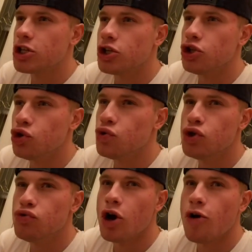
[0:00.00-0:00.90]
to Do
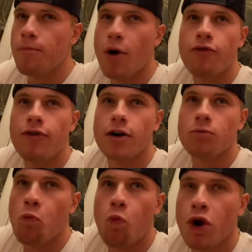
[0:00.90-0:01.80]
You Know Bofa.
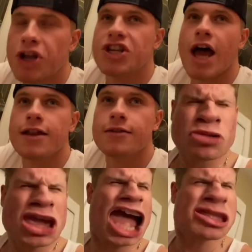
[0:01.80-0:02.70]
What is that?
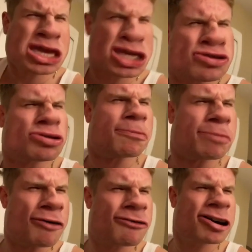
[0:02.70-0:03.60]
Yeah, I think you know
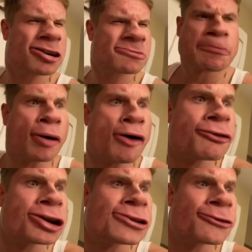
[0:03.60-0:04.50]
Bofa. Both
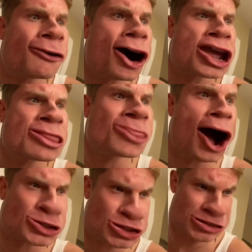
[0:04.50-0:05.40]
of these fucking
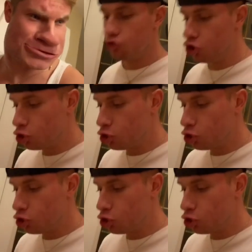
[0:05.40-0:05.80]
nuts. You're